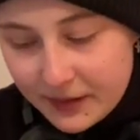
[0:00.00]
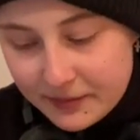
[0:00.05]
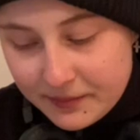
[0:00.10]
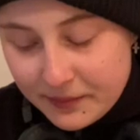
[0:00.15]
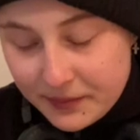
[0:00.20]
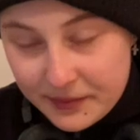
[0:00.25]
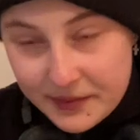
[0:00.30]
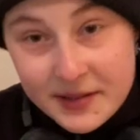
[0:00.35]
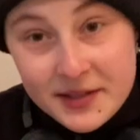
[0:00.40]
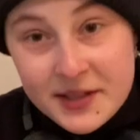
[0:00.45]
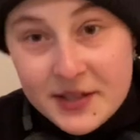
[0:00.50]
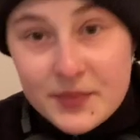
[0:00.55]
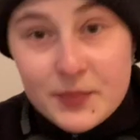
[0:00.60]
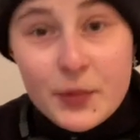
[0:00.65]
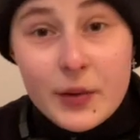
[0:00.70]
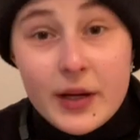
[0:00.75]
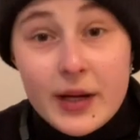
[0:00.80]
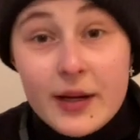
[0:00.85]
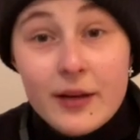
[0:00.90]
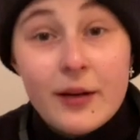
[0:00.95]
this is
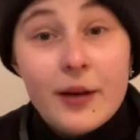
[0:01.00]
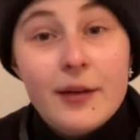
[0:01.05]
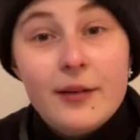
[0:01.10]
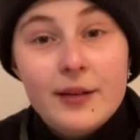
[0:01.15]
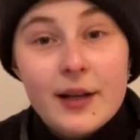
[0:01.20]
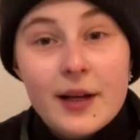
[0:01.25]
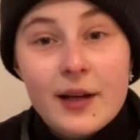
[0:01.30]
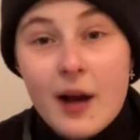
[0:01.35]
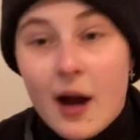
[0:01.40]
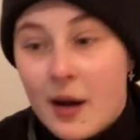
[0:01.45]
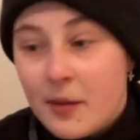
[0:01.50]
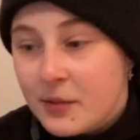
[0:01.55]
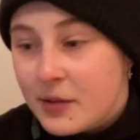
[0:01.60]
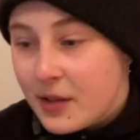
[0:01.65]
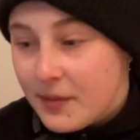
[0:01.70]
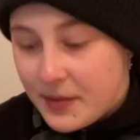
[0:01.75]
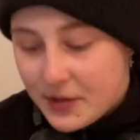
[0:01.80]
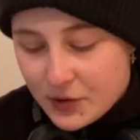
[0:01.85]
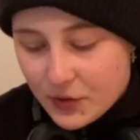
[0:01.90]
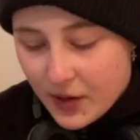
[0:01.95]
pretty good. Like, I'm
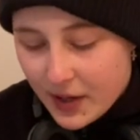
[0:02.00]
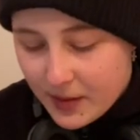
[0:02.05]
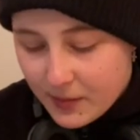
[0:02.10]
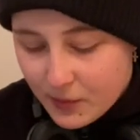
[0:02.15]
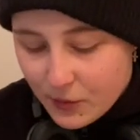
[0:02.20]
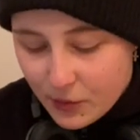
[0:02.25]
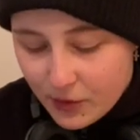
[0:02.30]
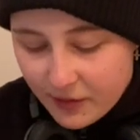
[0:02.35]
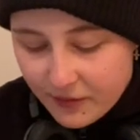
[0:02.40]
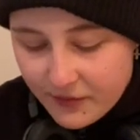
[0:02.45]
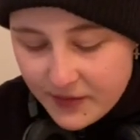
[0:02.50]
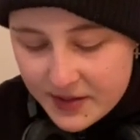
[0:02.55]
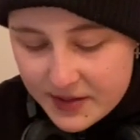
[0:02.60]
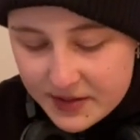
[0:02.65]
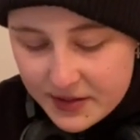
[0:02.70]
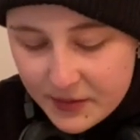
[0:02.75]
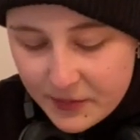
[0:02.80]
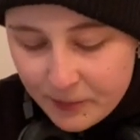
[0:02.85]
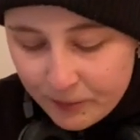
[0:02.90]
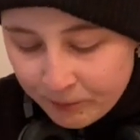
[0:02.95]
gonna be trying more of
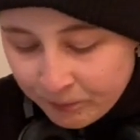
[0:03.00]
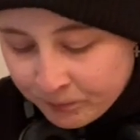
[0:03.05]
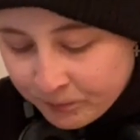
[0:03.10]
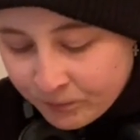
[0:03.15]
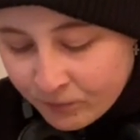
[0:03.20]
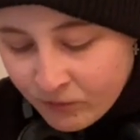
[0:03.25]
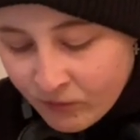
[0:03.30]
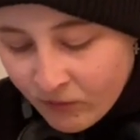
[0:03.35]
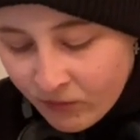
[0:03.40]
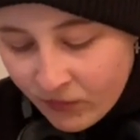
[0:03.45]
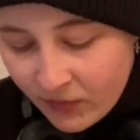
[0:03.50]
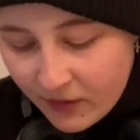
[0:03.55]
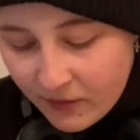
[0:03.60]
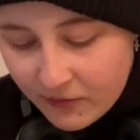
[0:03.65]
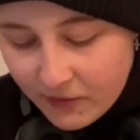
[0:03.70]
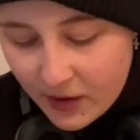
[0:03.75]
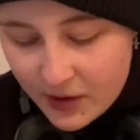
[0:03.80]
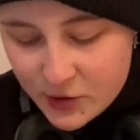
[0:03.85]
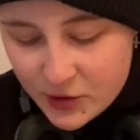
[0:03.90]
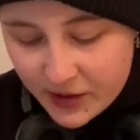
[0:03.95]
his
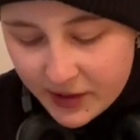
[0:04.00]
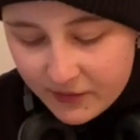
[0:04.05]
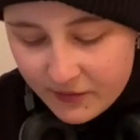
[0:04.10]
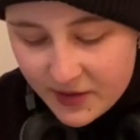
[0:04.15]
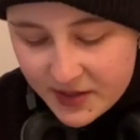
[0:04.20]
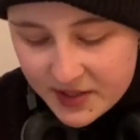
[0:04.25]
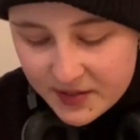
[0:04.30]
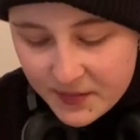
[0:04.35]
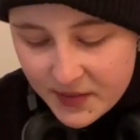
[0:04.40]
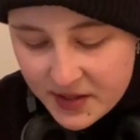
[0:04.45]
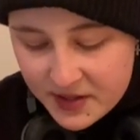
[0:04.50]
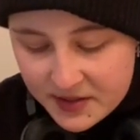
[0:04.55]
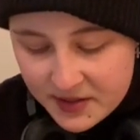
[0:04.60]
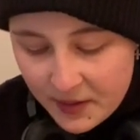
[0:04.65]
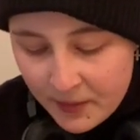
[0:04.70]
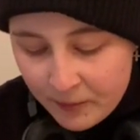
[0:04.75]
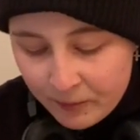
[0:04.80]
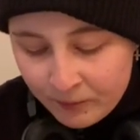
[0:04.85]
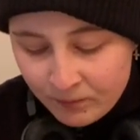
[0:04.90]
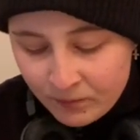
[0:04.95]
fried chicken
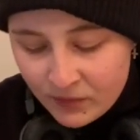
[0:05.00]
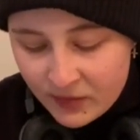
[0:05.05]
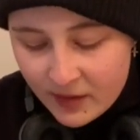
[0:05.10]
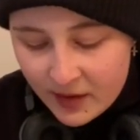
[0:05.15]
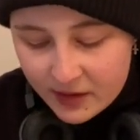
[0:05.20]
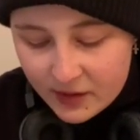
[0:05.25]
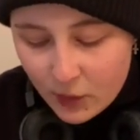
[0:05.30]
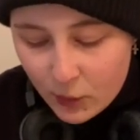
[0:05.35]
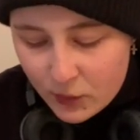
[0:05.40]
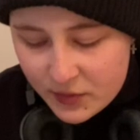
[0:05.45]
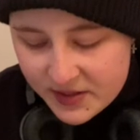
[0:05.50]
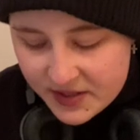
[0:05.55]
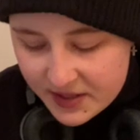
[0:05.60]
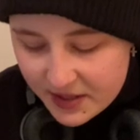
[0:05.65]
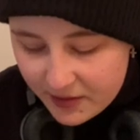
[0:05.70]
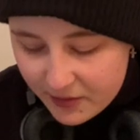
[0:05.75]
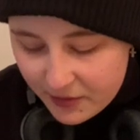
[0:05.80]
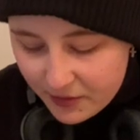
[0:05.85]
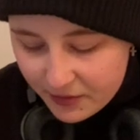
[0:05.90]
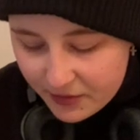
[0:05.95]
recipes. Like the whole
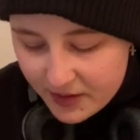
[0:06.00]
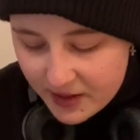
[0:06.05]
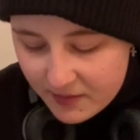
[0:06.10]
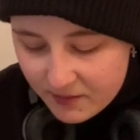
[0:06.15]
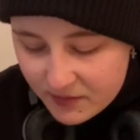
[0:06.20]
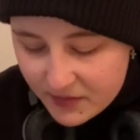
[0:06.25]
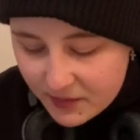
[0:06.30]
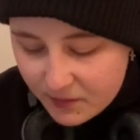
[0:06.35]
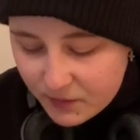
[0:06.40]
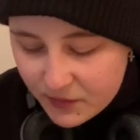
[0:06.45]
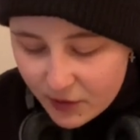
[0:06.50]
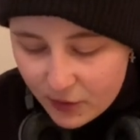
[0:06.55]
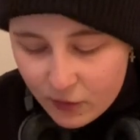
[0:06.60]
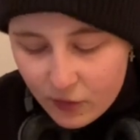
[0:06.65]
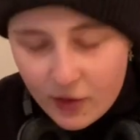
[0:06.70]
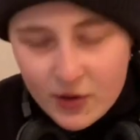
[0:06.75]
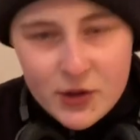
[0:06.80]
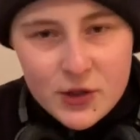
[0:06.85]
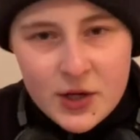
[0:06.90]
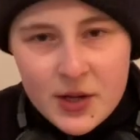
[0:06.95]
cereal thing, the
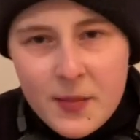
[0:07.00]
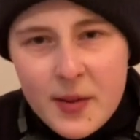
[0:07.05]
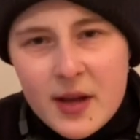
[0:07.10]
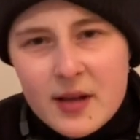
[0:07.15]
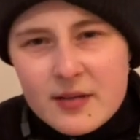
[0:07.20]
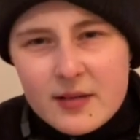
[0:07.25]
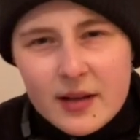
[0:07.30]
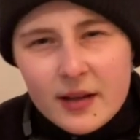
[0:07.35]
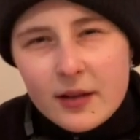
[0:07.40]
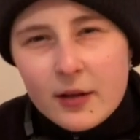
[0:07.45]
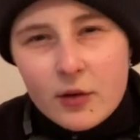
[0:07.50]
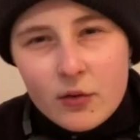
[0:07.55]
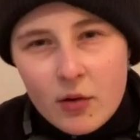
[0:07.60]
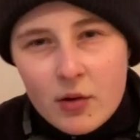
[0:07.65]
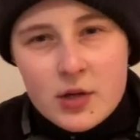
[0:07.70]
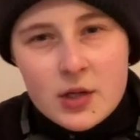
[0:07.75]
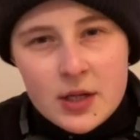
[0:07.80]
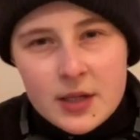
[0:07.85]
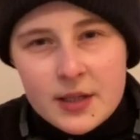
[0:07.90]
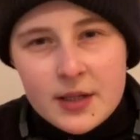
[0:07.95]
crunchy bits, like the
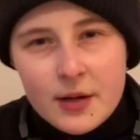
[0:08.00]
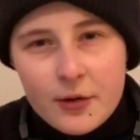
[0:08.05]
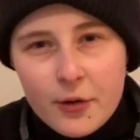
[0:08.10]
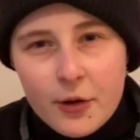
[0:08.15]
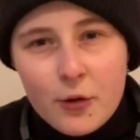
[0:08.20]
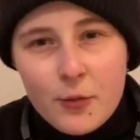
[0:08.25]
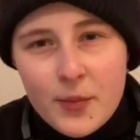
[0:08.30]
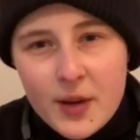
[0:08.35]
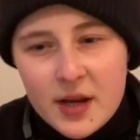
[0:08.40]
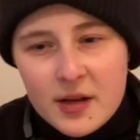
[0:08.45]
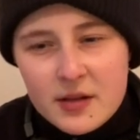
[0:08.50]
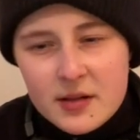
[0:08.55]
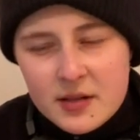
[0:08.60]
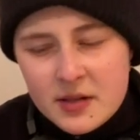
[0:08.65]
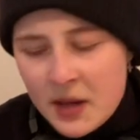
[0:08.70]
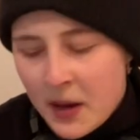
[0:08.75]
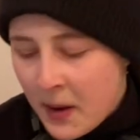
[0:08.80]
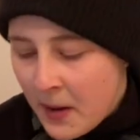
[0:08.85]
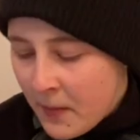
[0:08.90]
crunchy cereal bits,